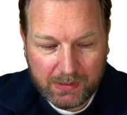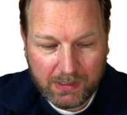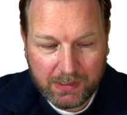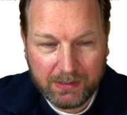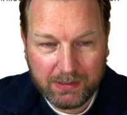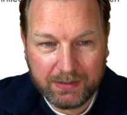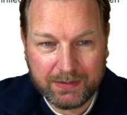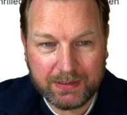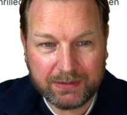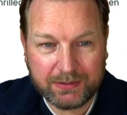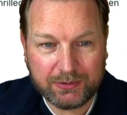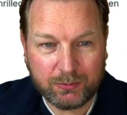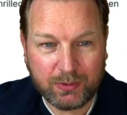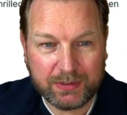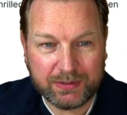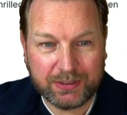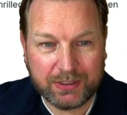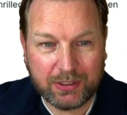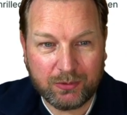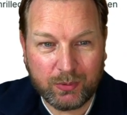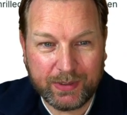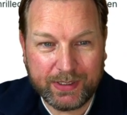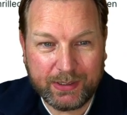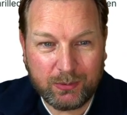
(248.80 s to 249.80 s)
And this was
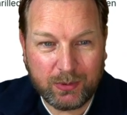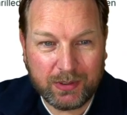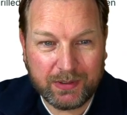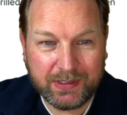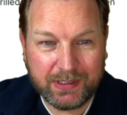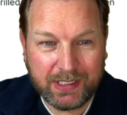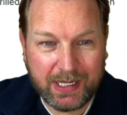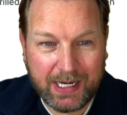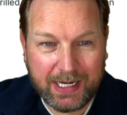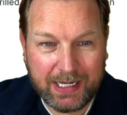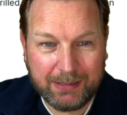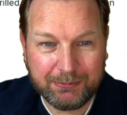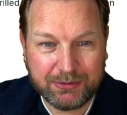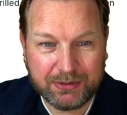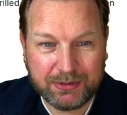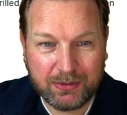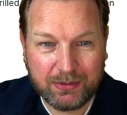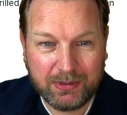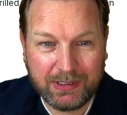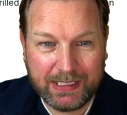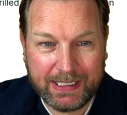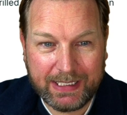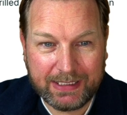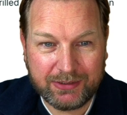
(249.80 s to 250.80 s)
a quick one. I'm so
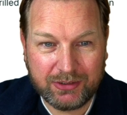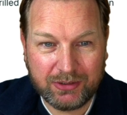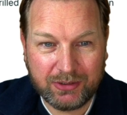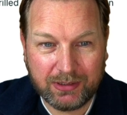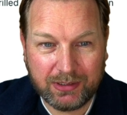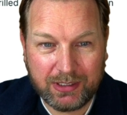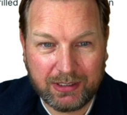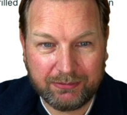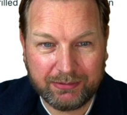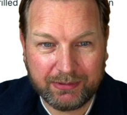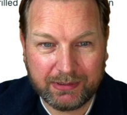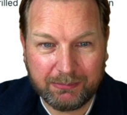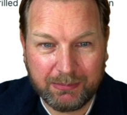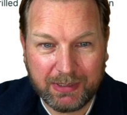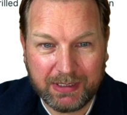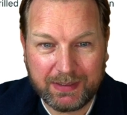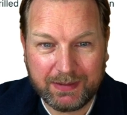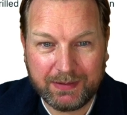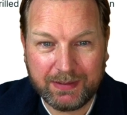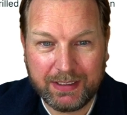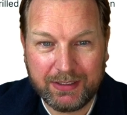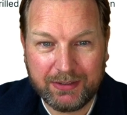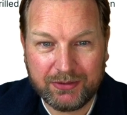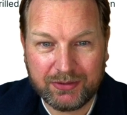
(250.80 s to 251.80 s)
glad you love it.
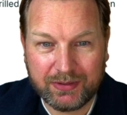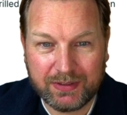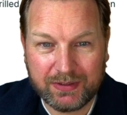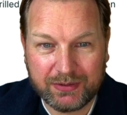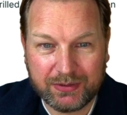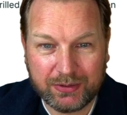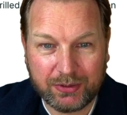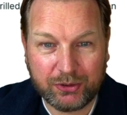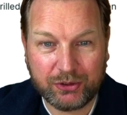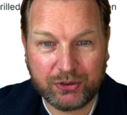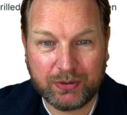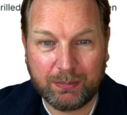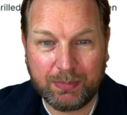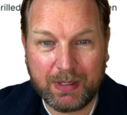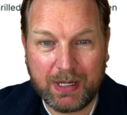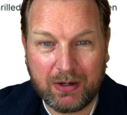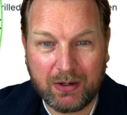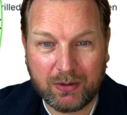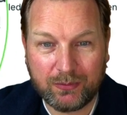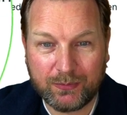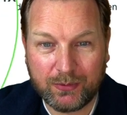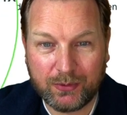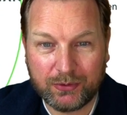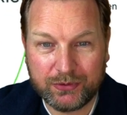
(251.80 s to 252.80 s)
Meditation is such a
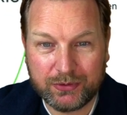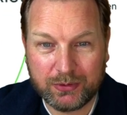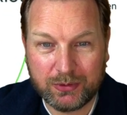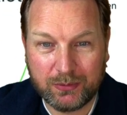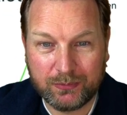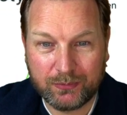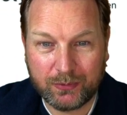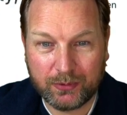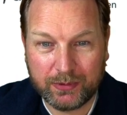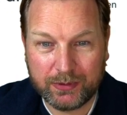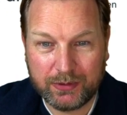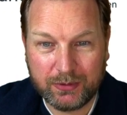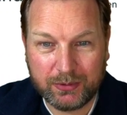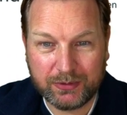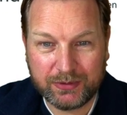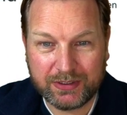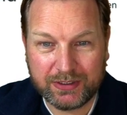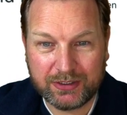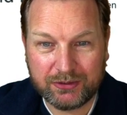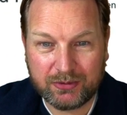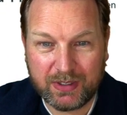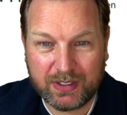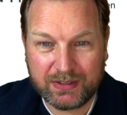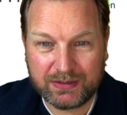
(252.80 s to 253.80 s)
powerful tool for reducing
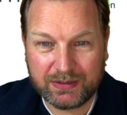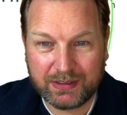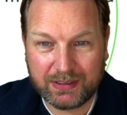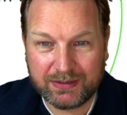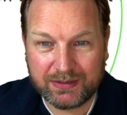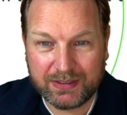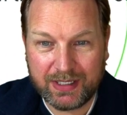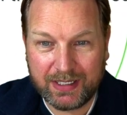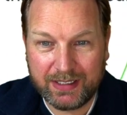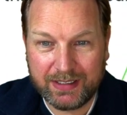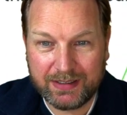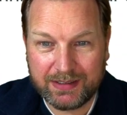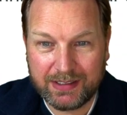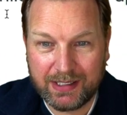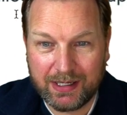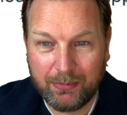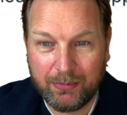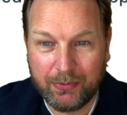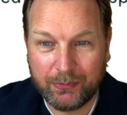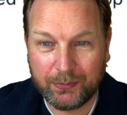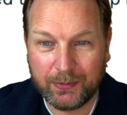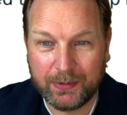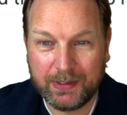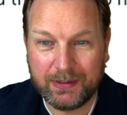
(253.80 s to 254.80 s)
stress and anxiety. I'm
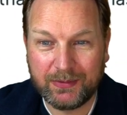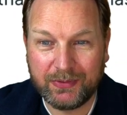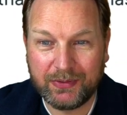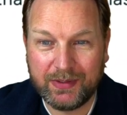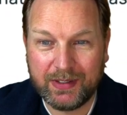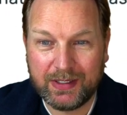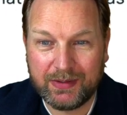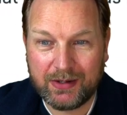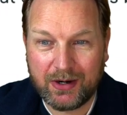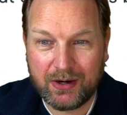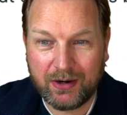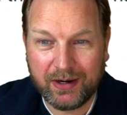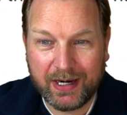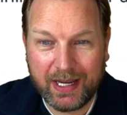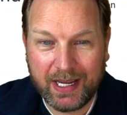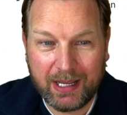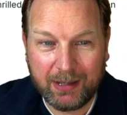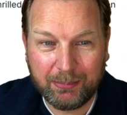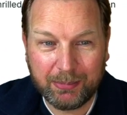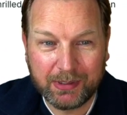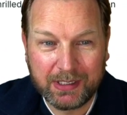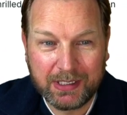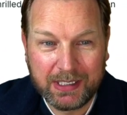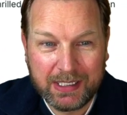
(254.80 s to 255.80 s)
thrilled that our
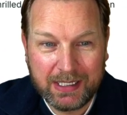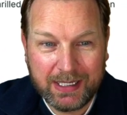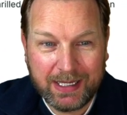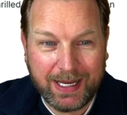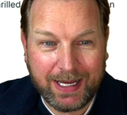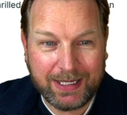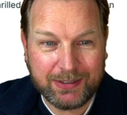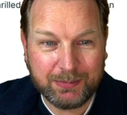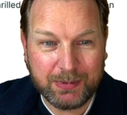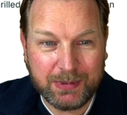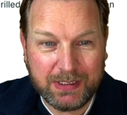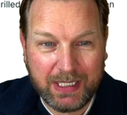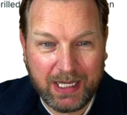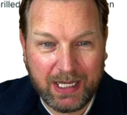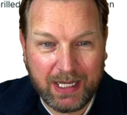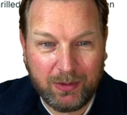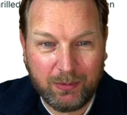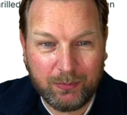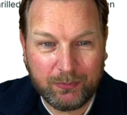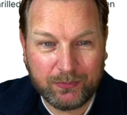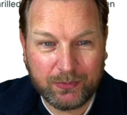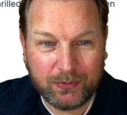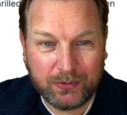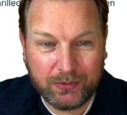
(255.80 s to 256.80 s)
app has been
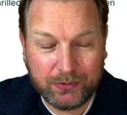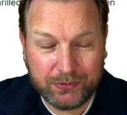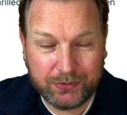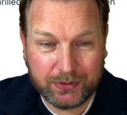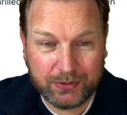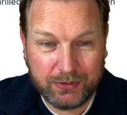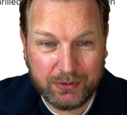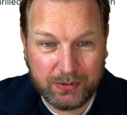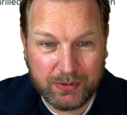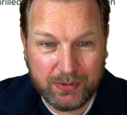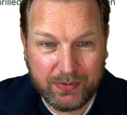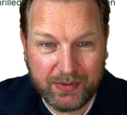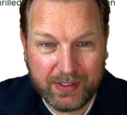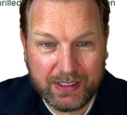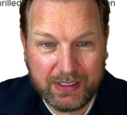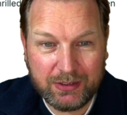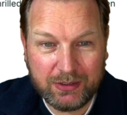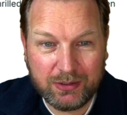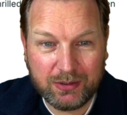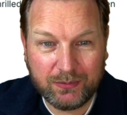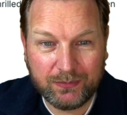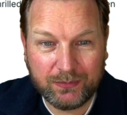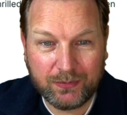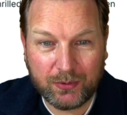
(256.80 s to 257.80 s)
helpful to you.
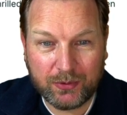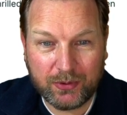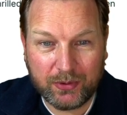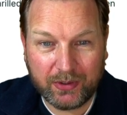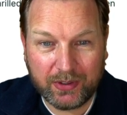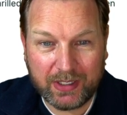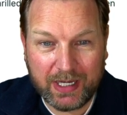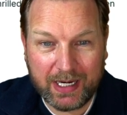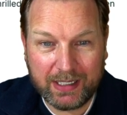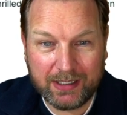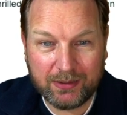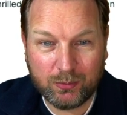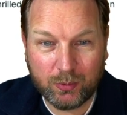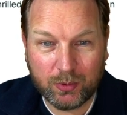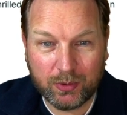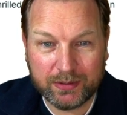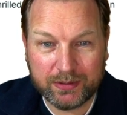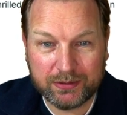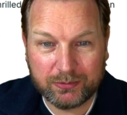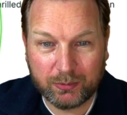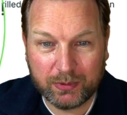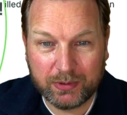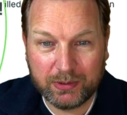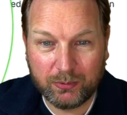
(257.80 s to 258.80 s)
Thank you for your kind
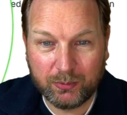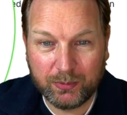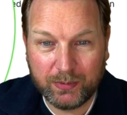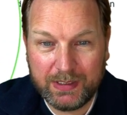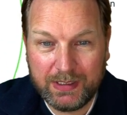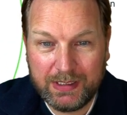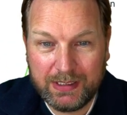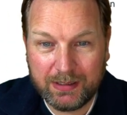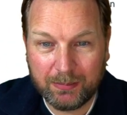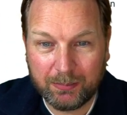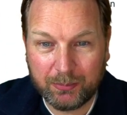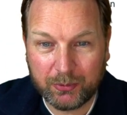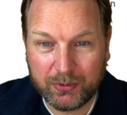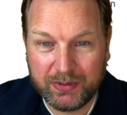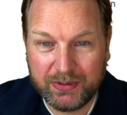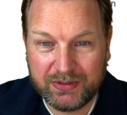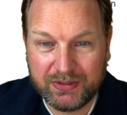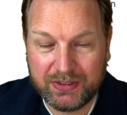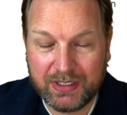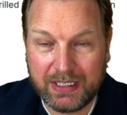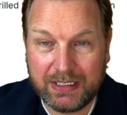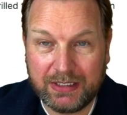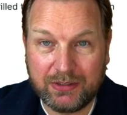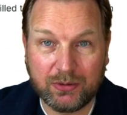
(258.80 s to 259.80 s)
words. We really
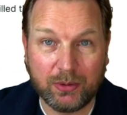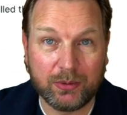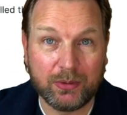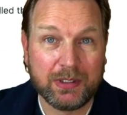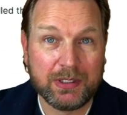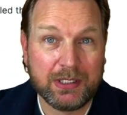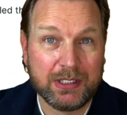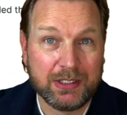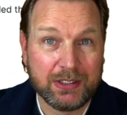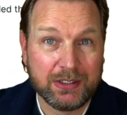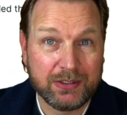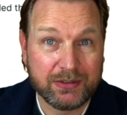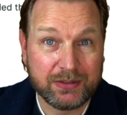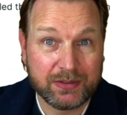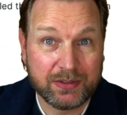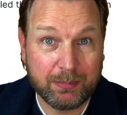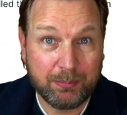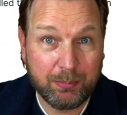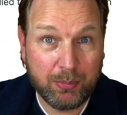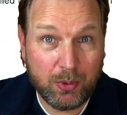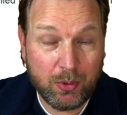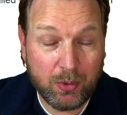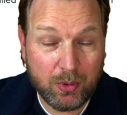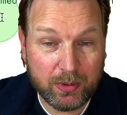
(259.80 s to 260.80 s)
appreciate your
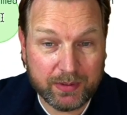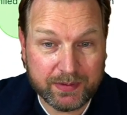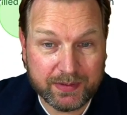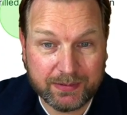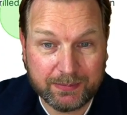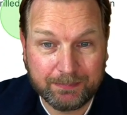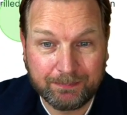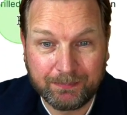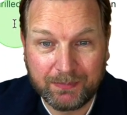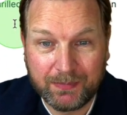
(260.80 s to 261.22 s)
support.